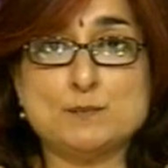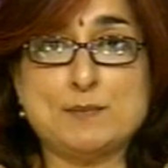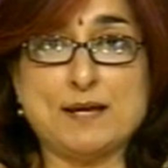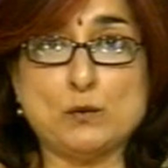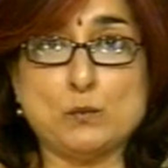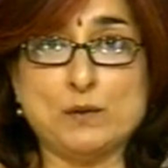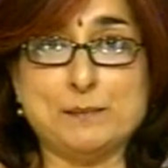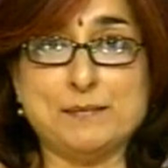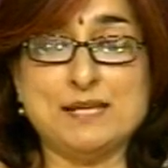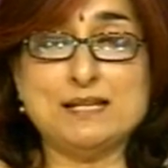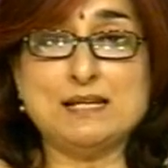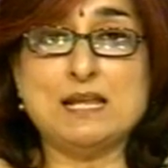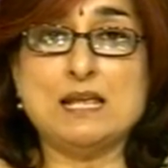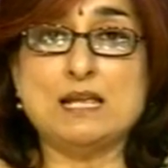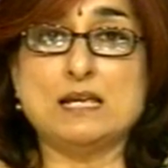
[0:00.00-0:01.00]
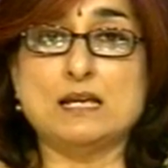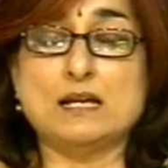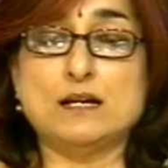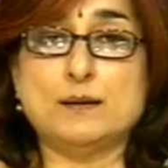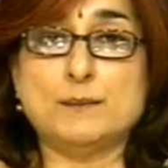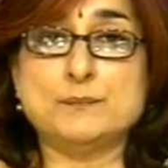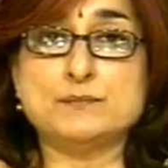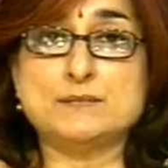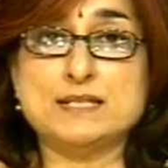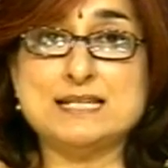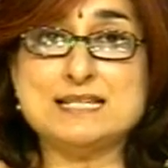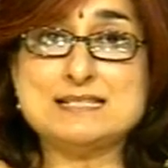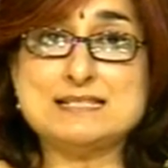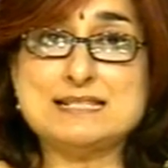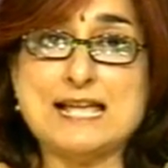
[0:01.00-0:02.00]
by women.
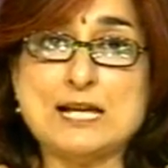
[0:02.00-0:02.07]
Is